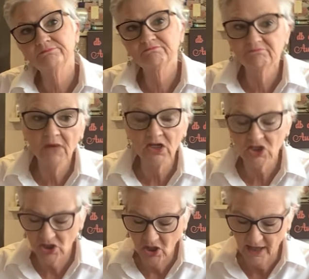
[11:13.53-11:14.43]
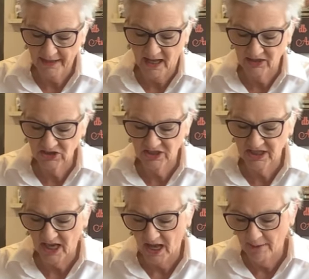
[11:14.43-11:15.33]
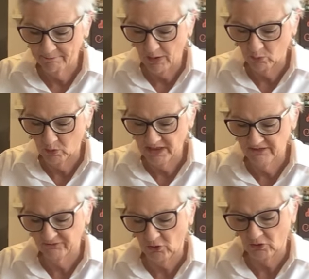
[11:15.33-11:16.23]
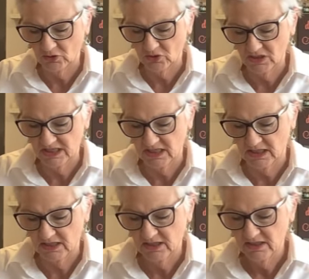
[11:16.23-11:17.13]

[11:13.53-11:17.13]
much like under the arm, but when you've got using